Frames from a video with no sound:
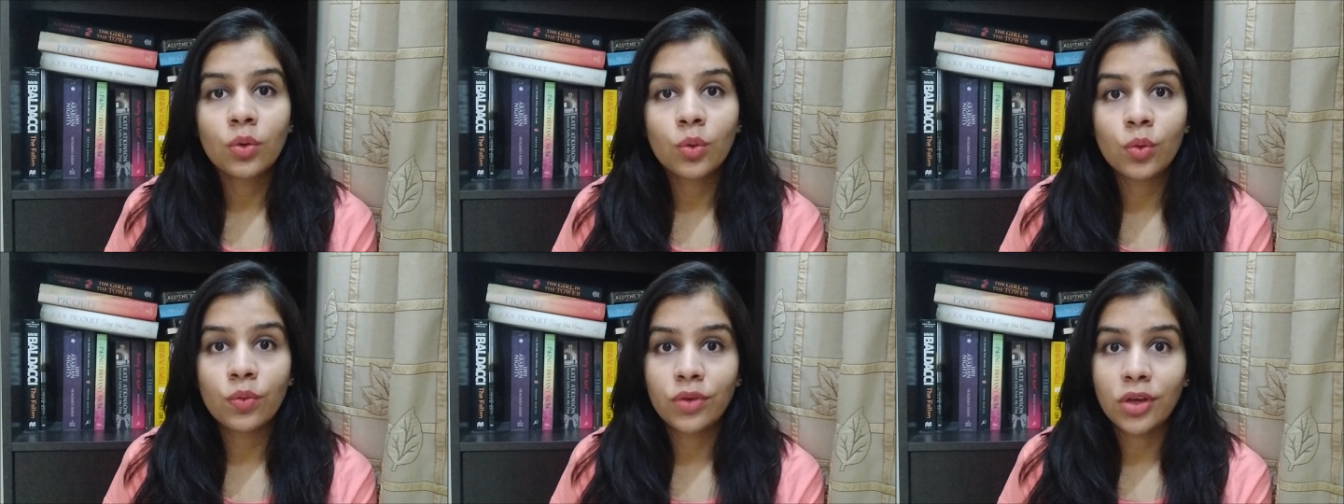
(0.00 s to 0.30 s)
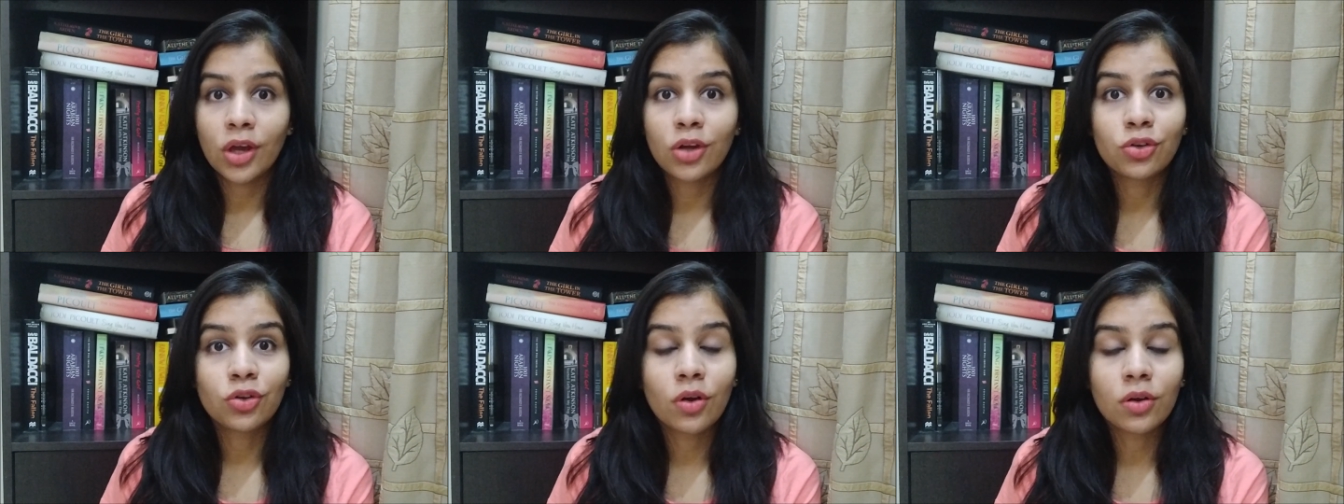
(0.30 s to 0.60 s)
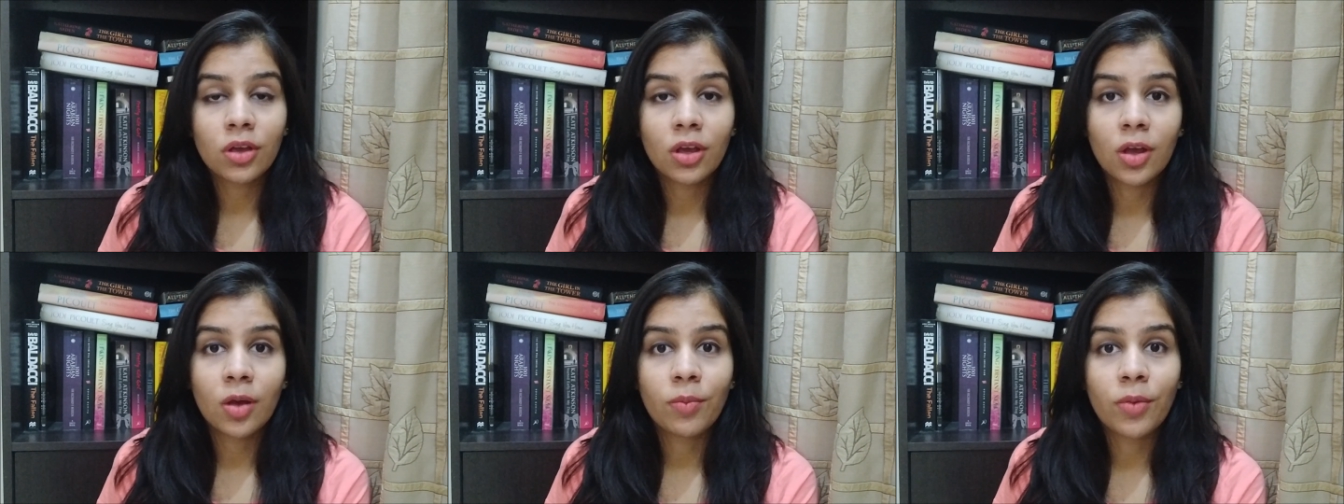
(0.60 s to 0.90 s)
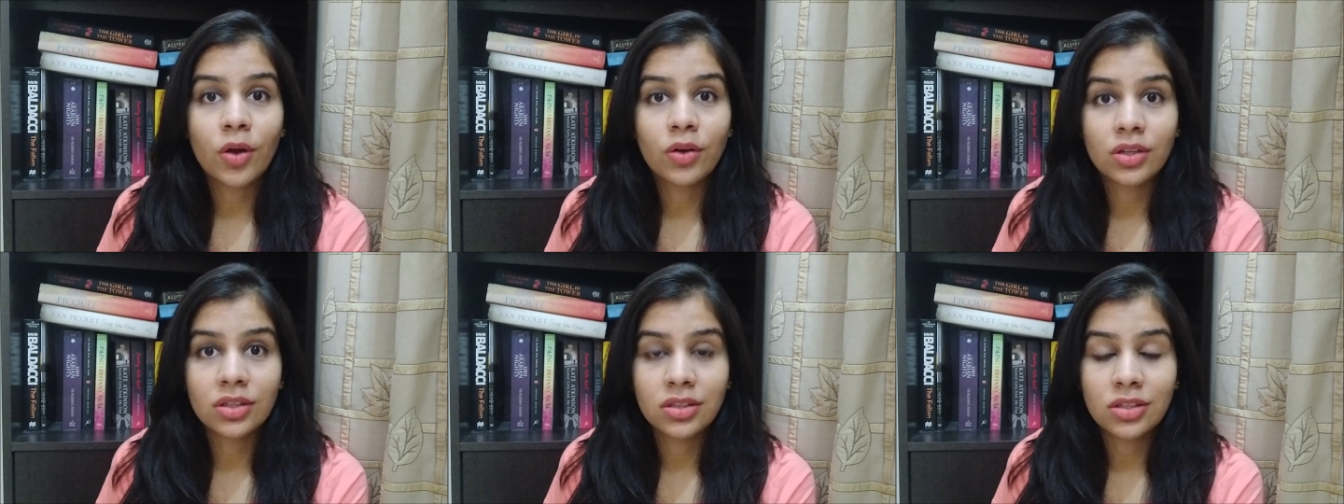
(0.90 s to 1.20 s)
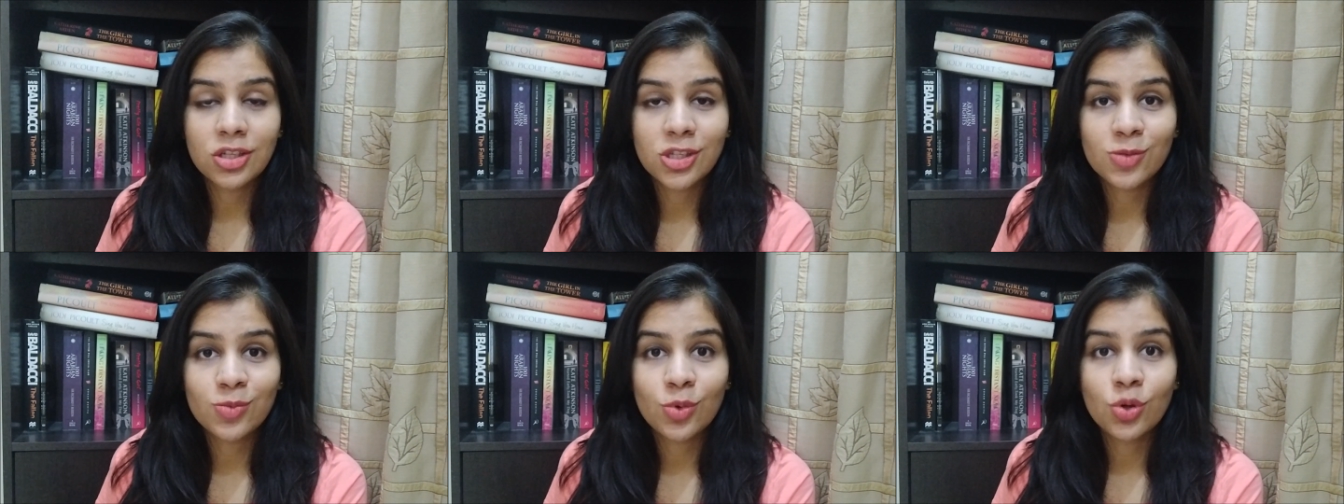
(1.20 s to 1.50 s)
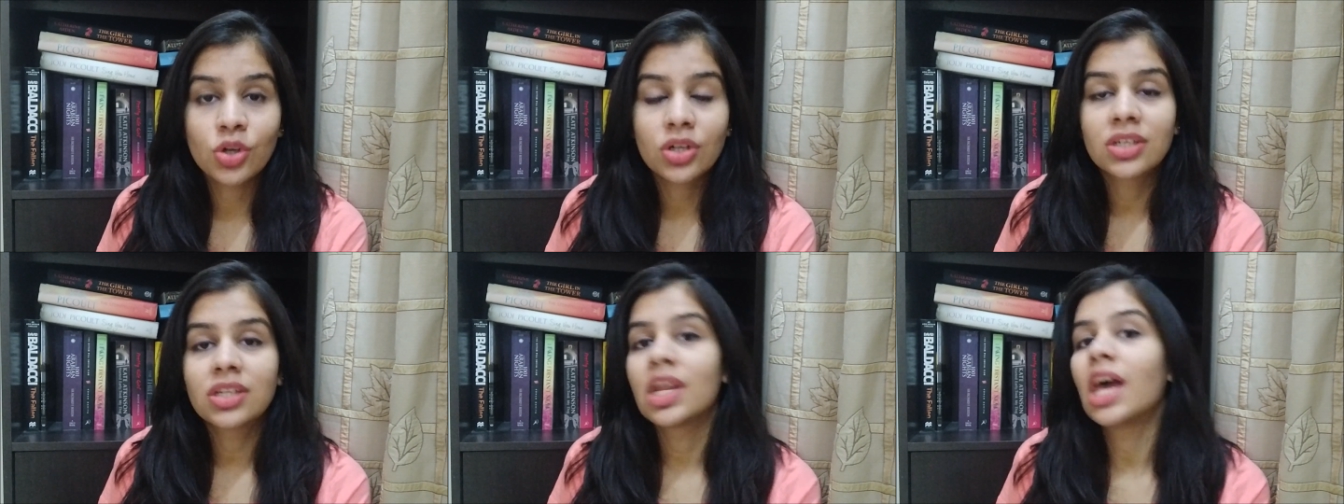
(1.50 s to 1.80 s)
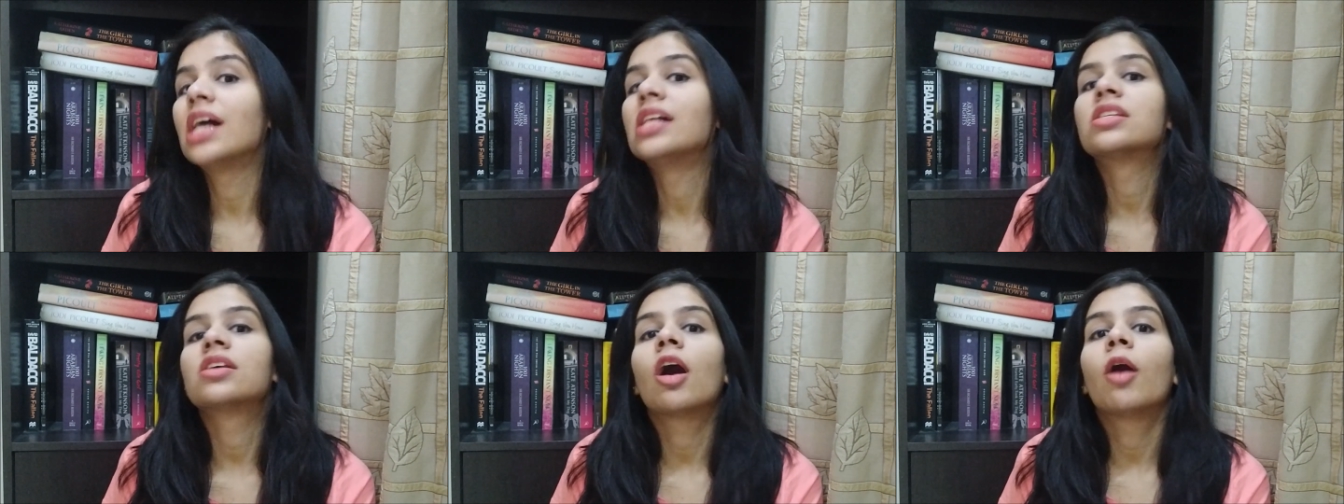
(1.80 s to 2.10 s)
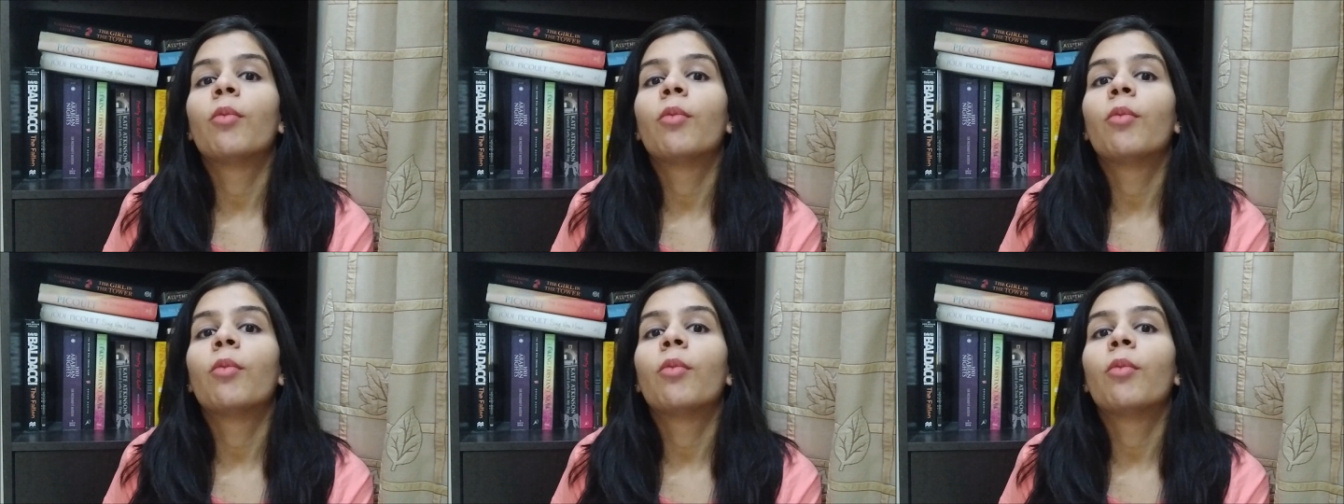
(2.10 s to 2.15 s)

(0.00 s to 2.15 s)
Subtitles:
who we are talking about in this book tells